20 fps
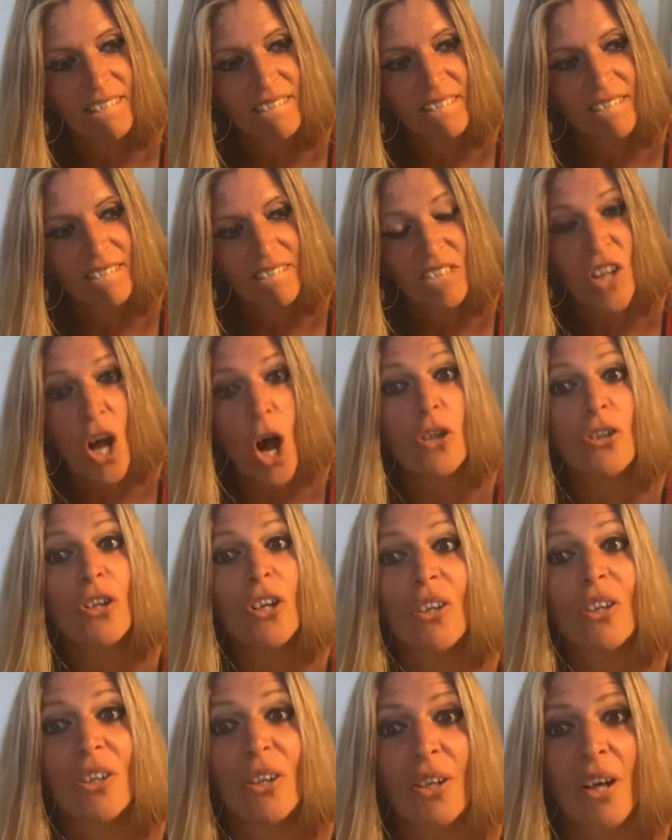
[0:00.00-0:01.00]
No.
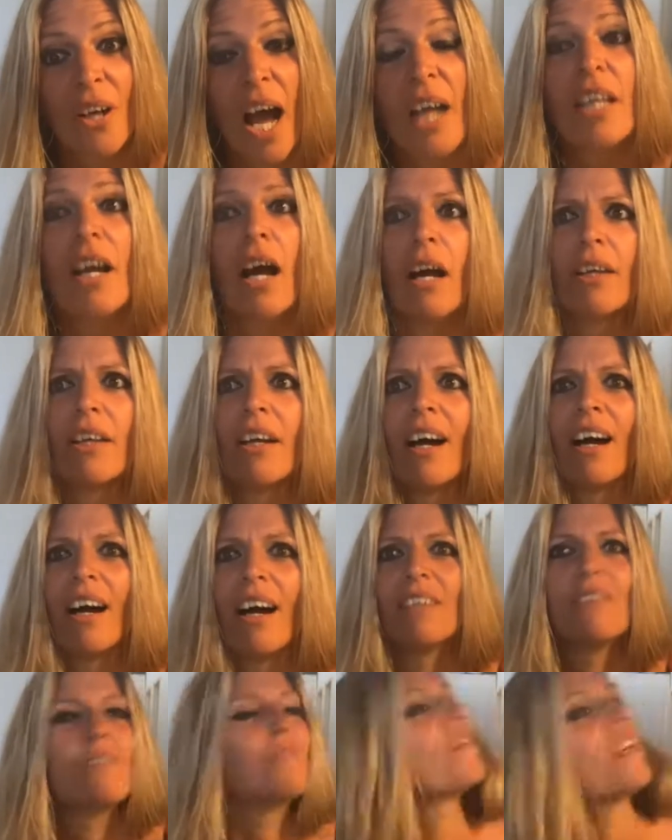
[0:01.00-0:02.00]
Yeah,
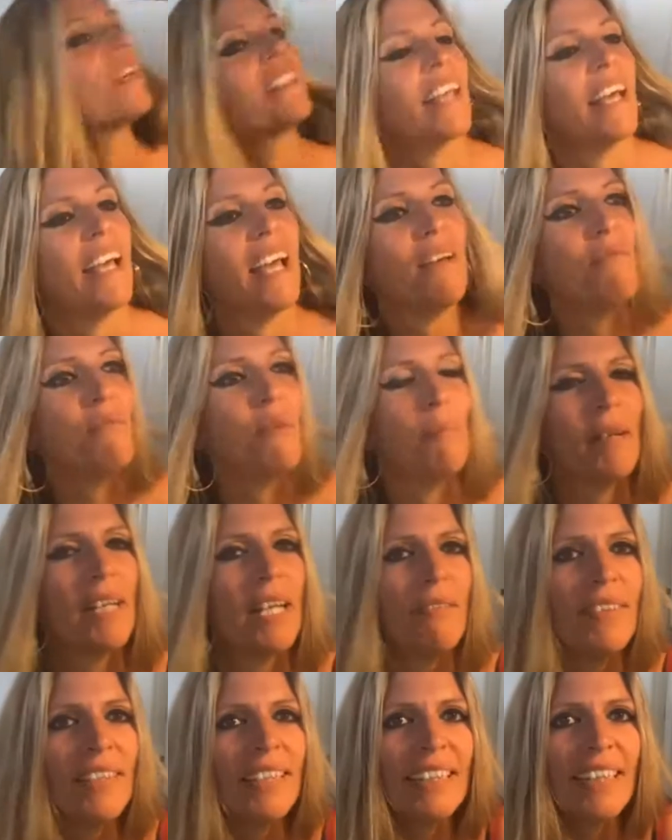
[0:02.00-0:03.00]
in France, everywhere. But I
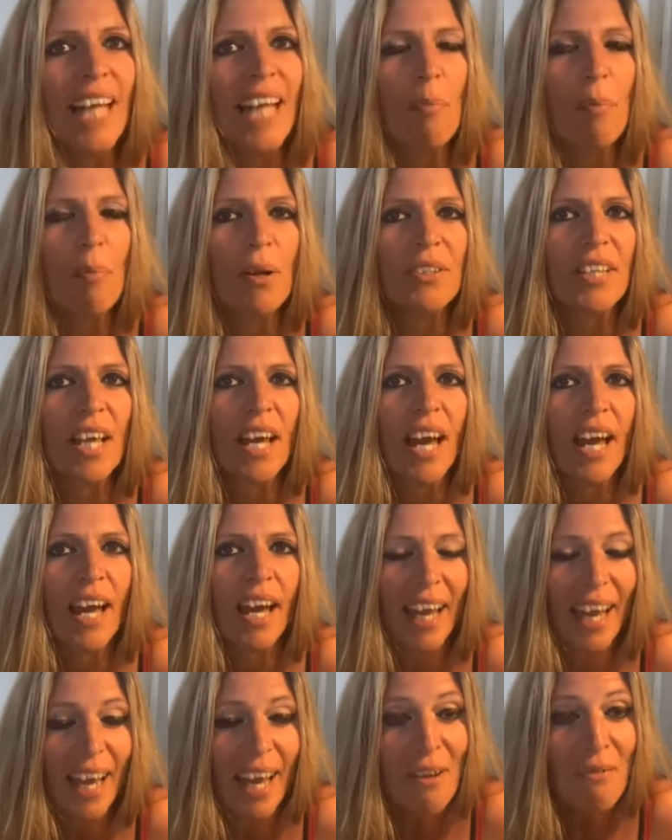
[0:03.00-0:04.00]
think it happens
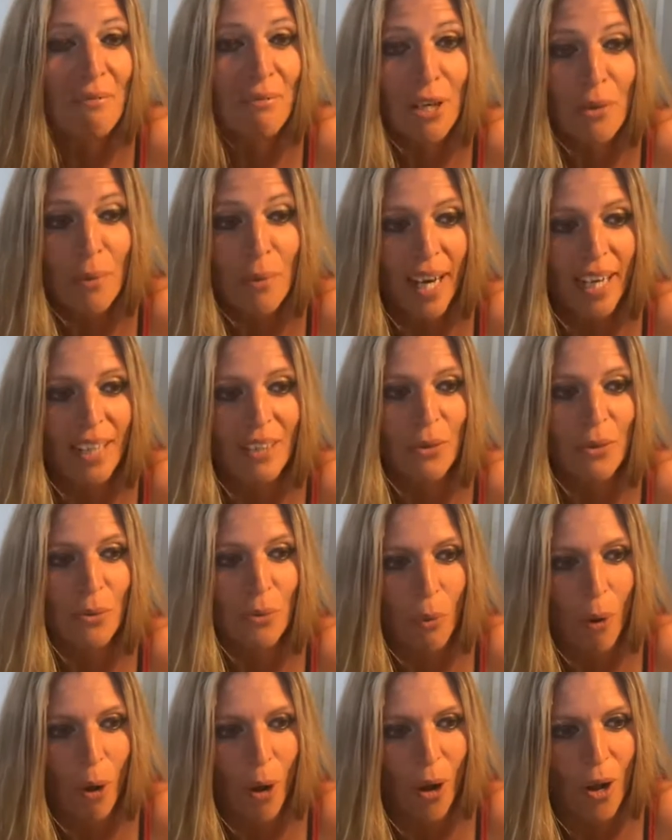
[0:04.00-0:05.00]
everywhere in the
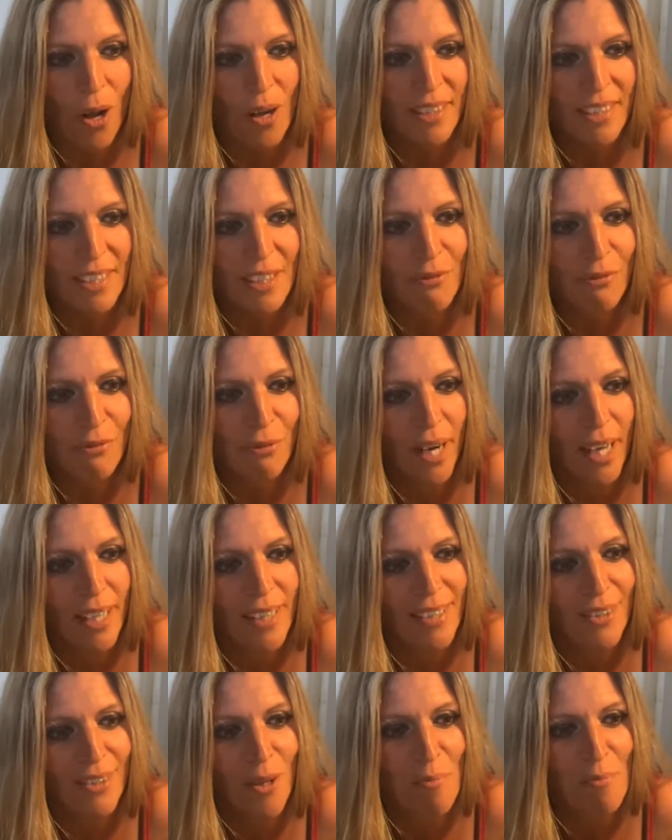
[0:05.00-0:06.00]
world. In
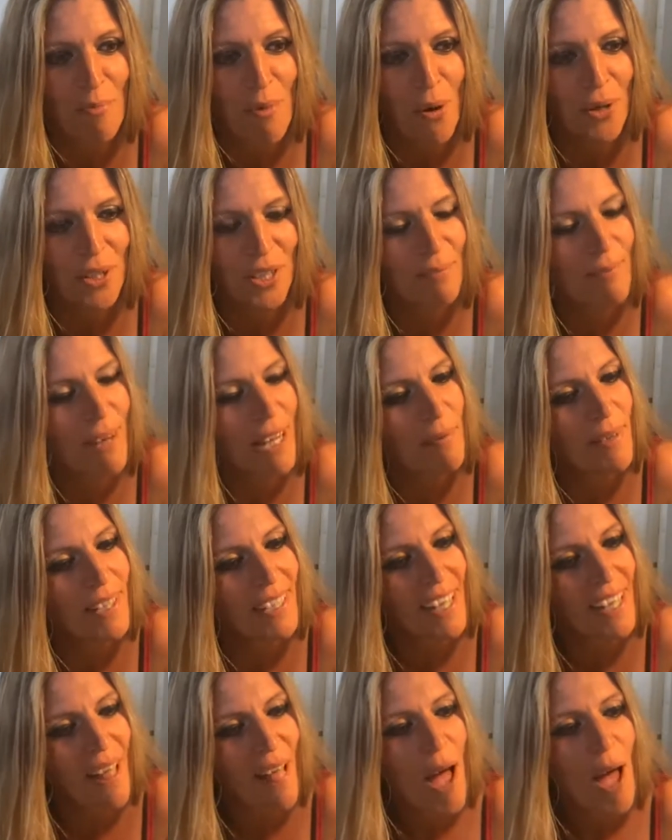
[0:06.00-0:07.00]
France, the most
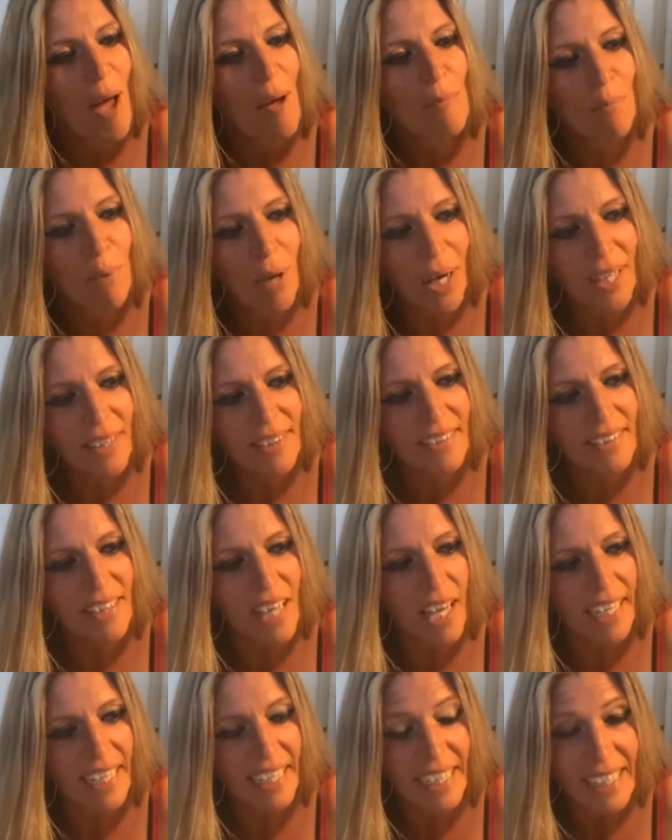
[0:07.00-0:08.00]
maybe. But
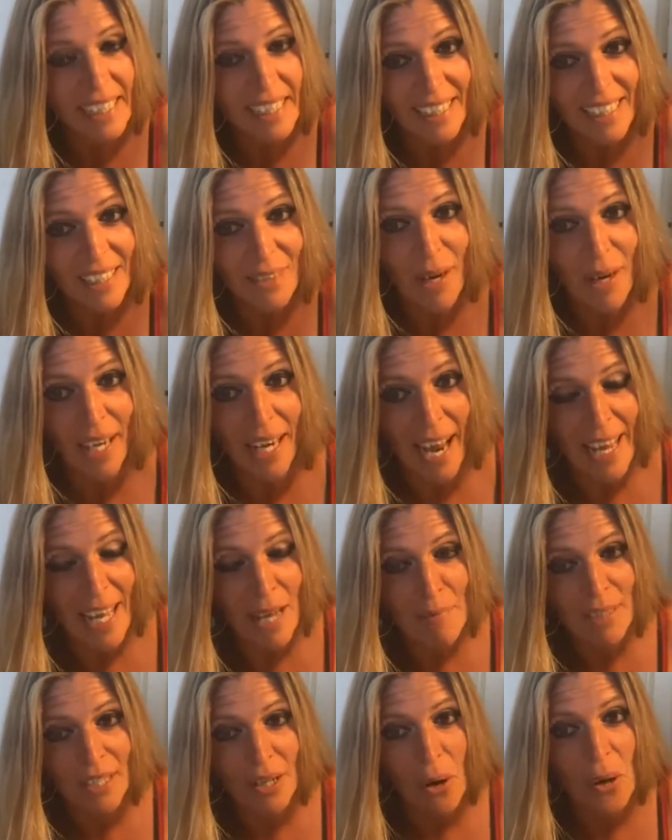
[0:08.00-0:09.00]
here, where I
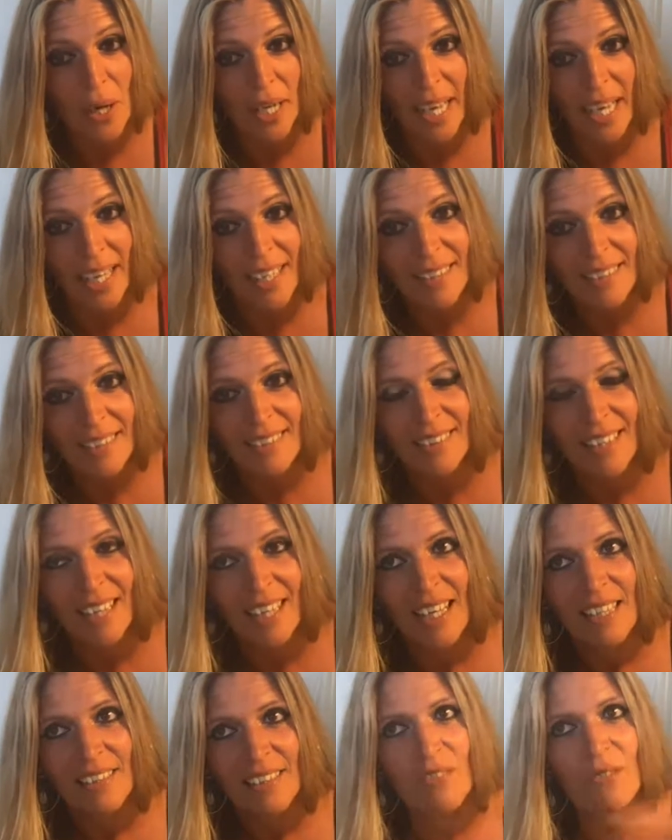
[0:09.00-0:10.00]
am in Oakland,
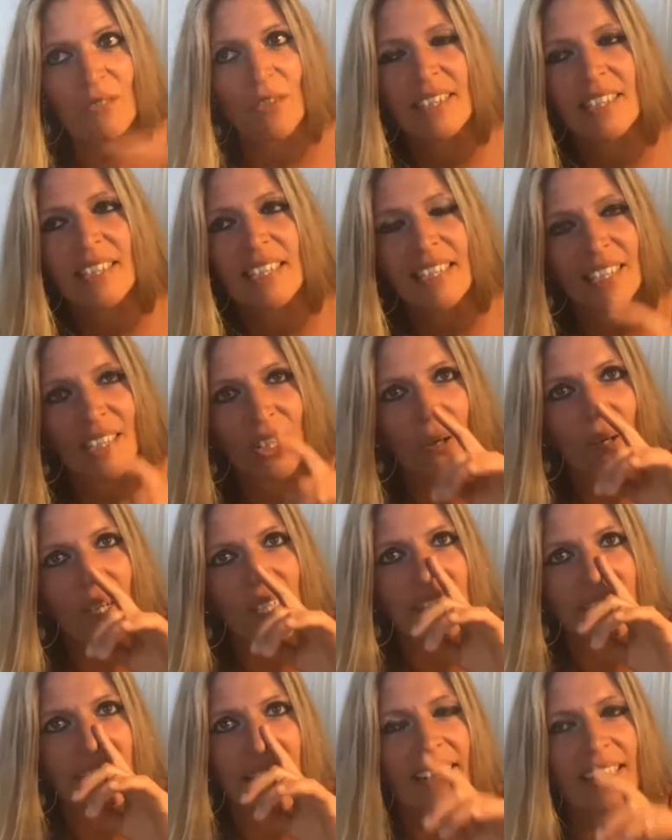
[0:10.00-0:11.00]
so
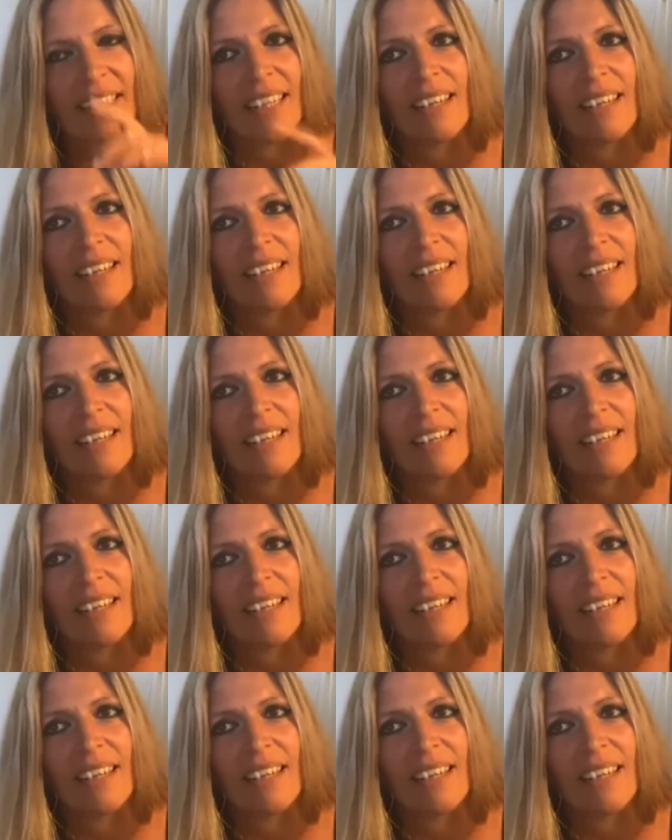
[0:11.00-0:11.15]
it's like